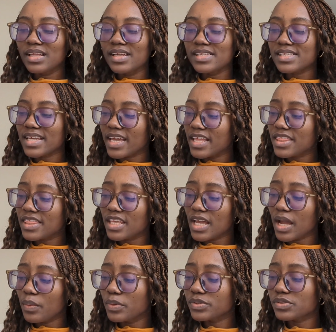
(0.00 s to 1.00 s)
Second thing
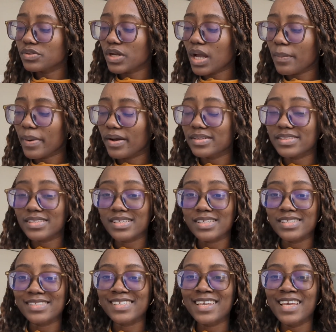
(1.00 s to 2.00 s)
I want to talk about
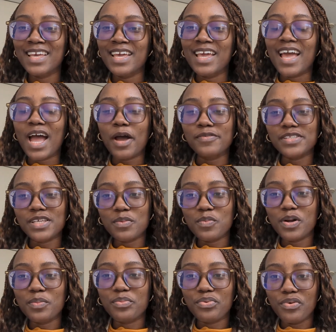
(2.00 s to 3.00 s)
is have
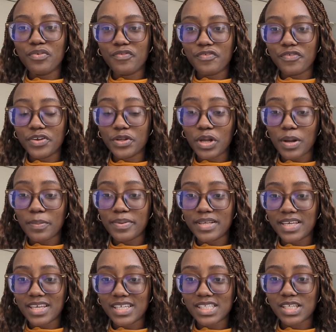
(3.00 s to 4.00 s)
someone proofread your
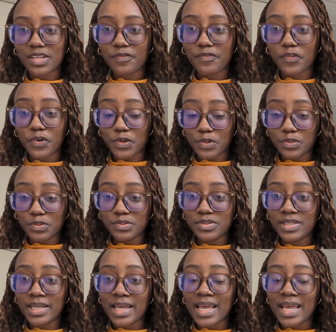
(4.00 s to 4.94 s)
application for you.